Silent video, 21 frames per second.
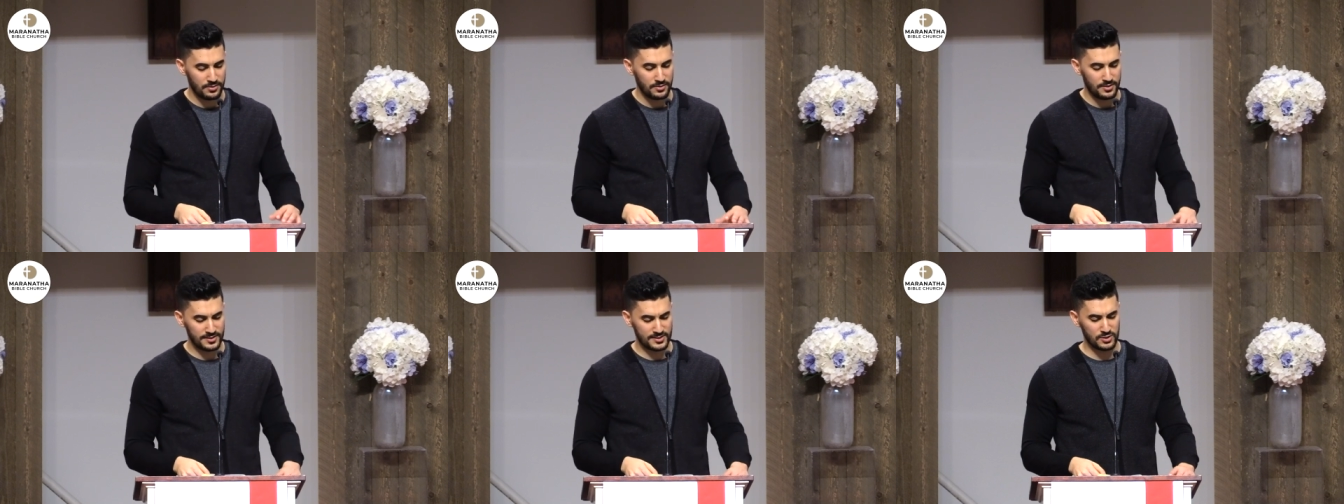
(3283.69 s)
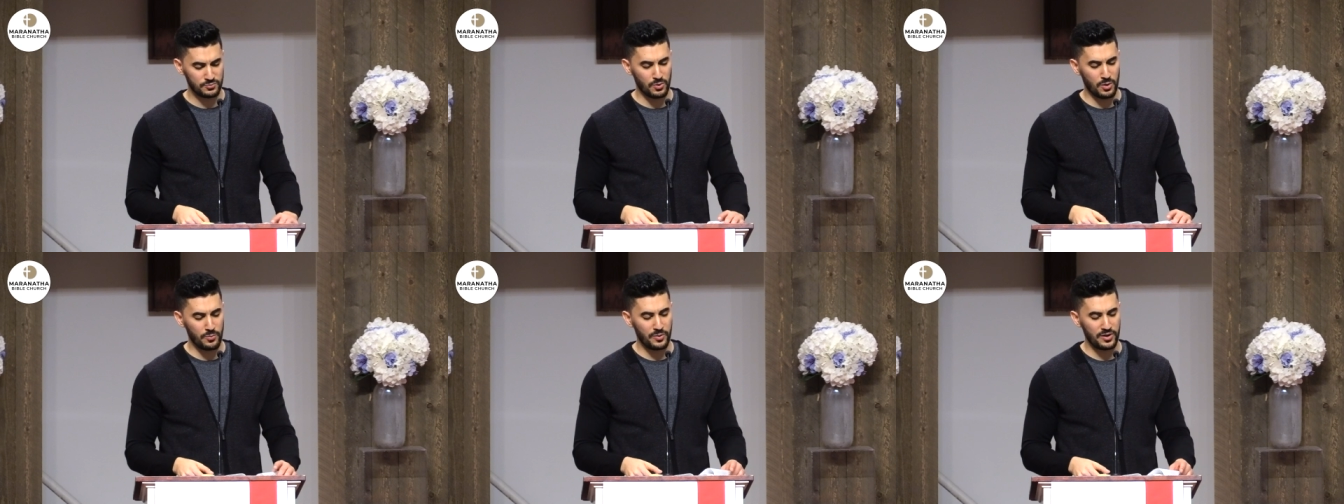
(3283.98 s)
This
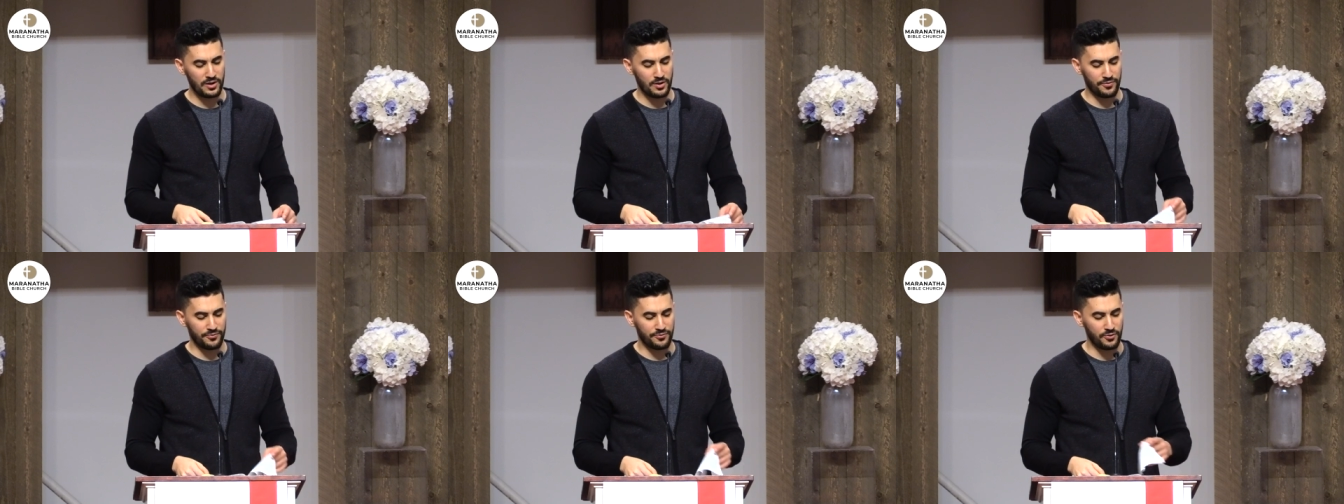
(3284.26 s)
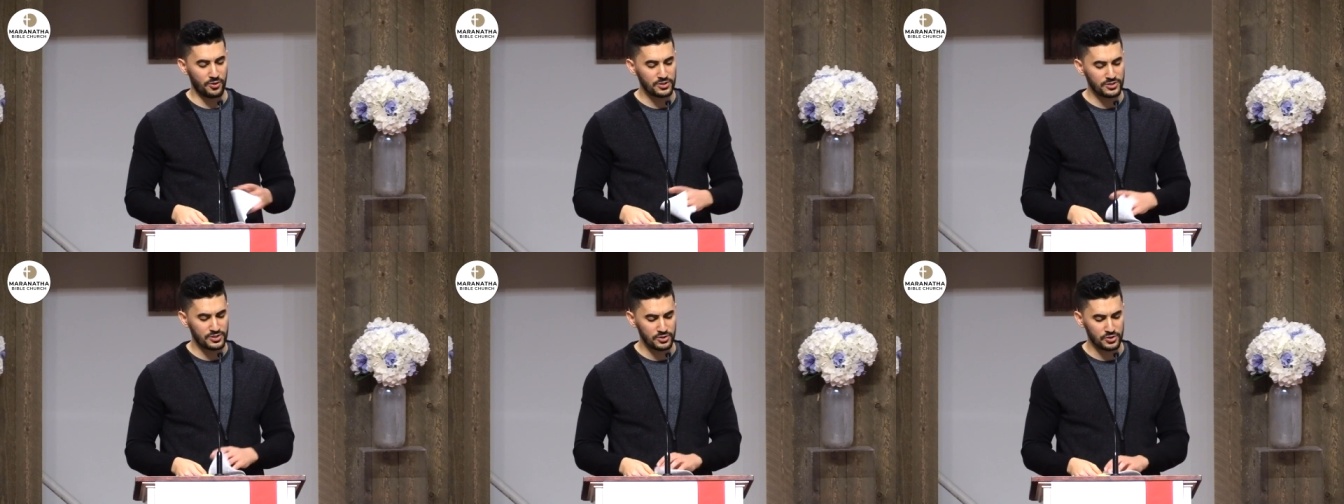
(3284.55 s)
is when we are
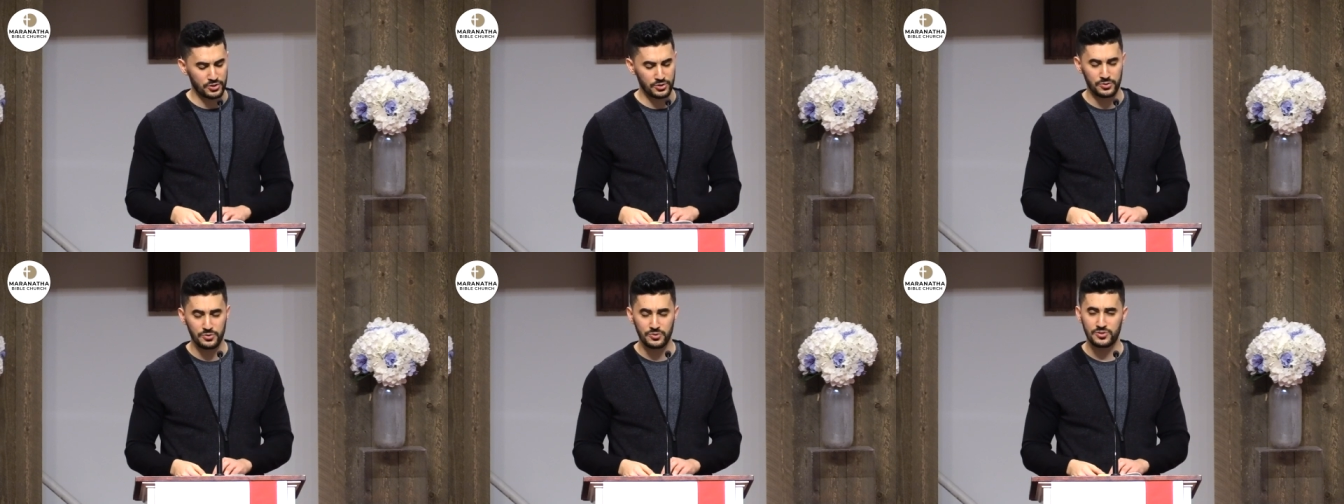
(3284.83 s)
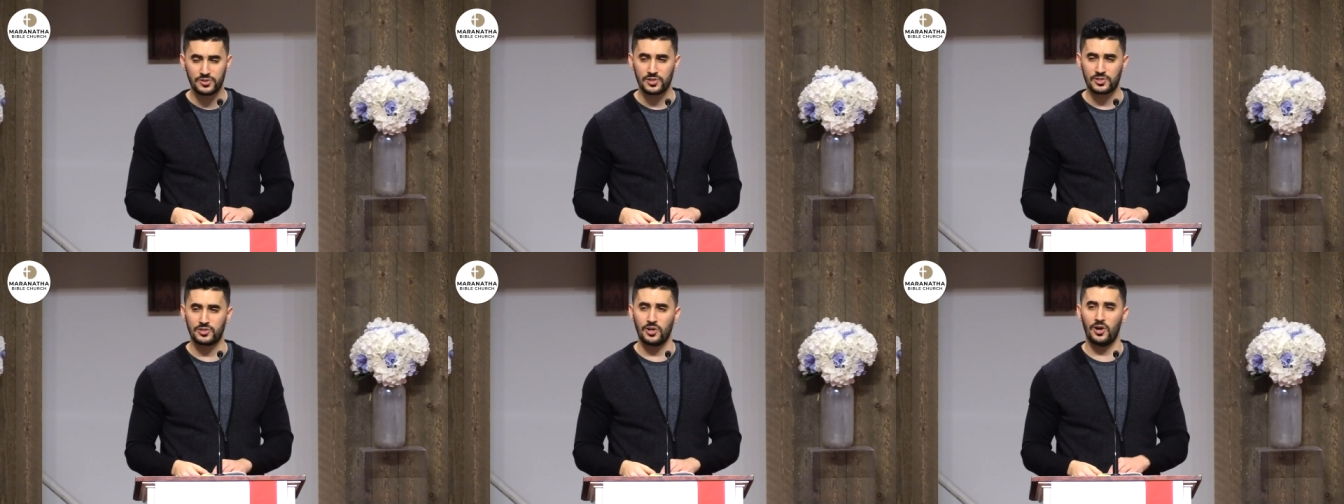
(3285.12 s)
first
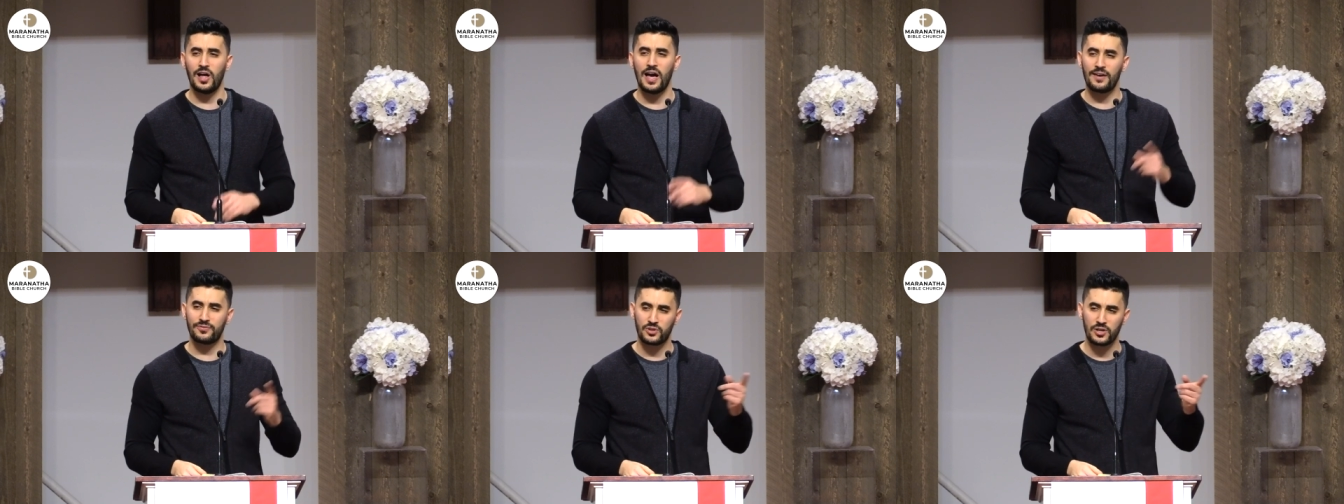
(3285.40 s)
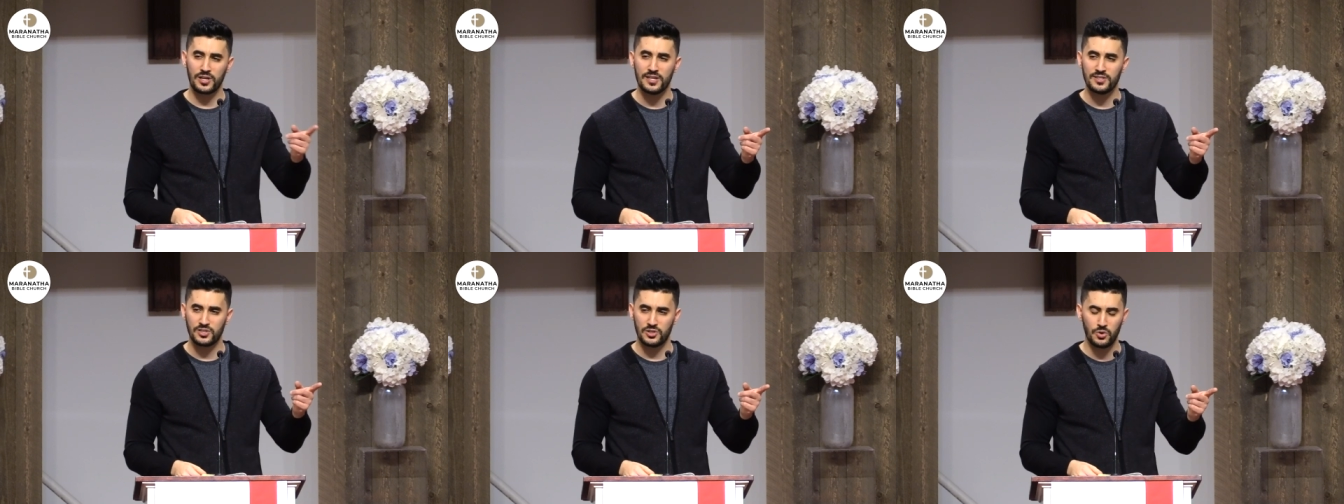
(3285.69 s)
introduced to Saul
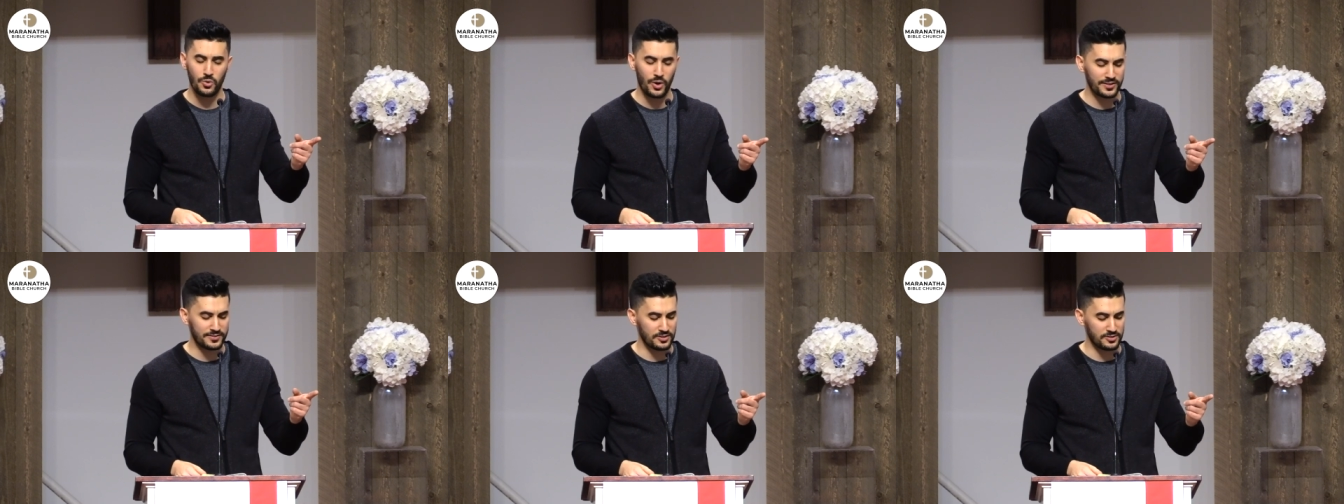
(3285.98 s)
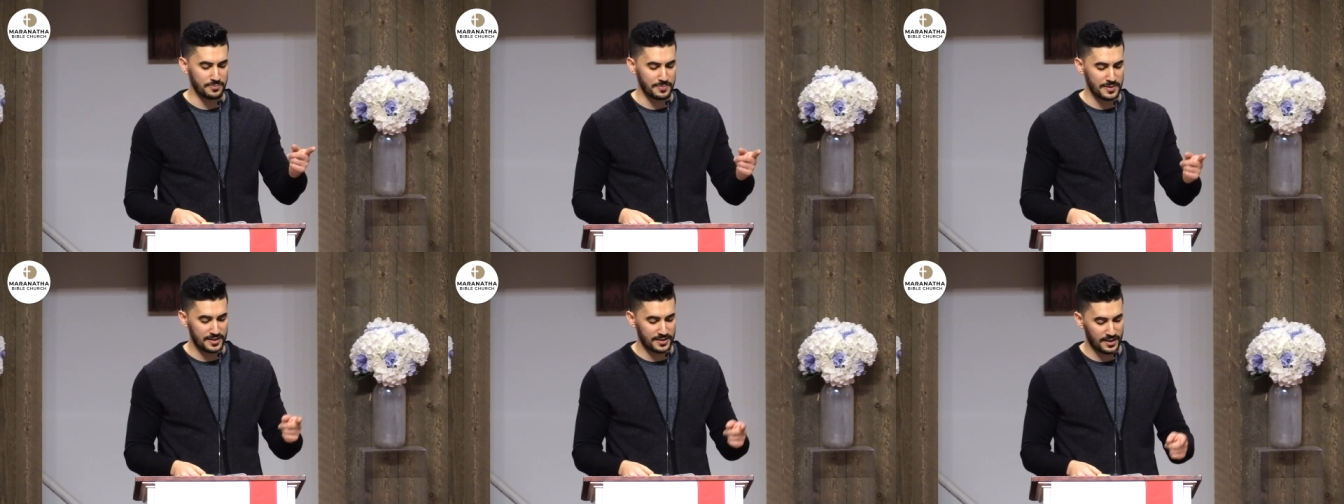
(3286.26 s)
after he's
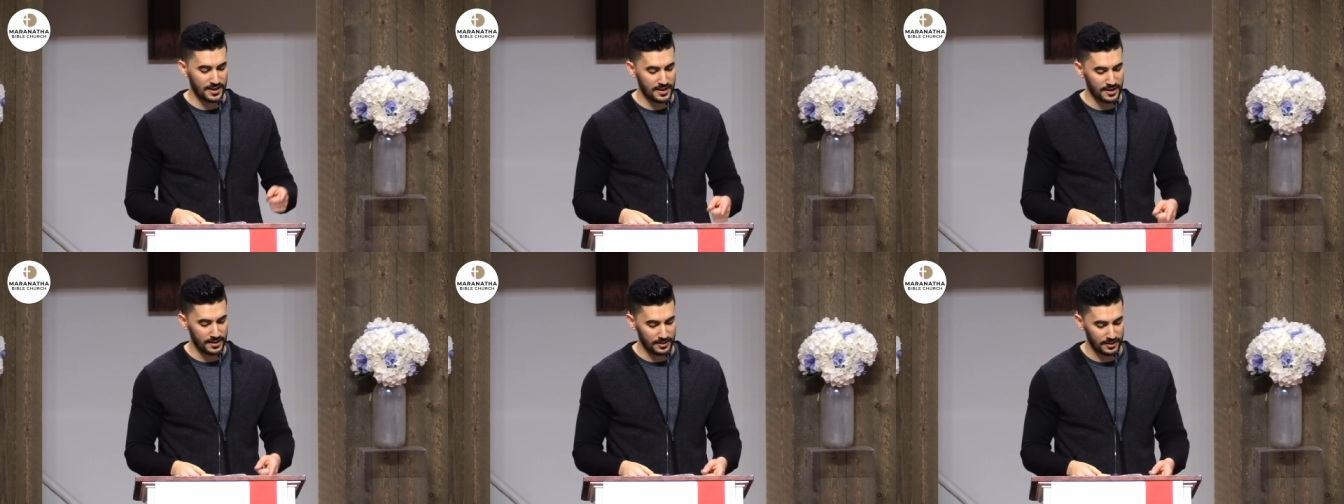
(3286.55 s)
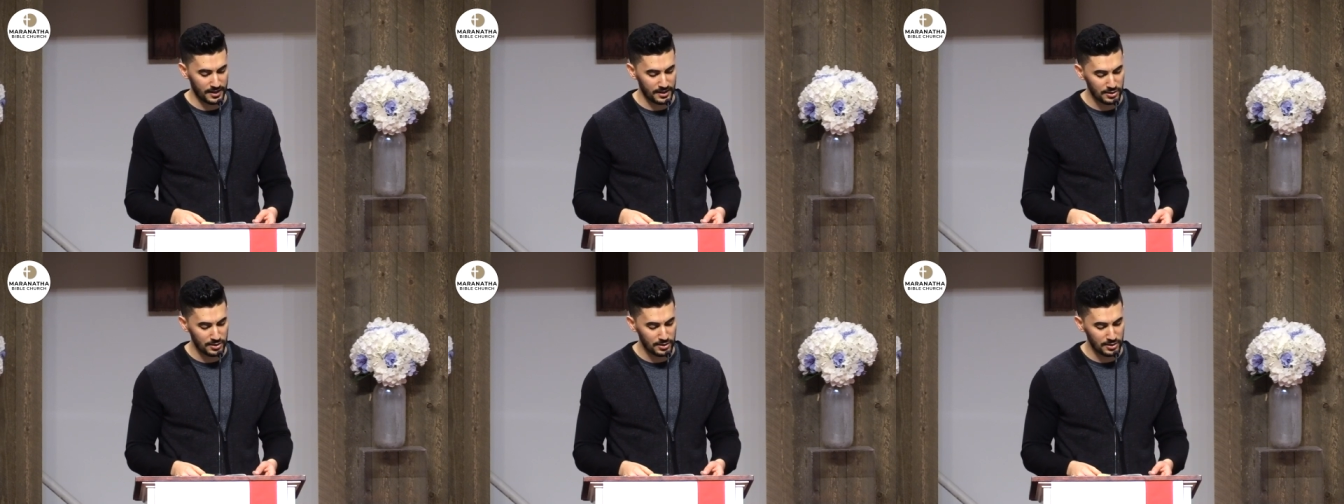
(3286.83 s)
anointed to be king.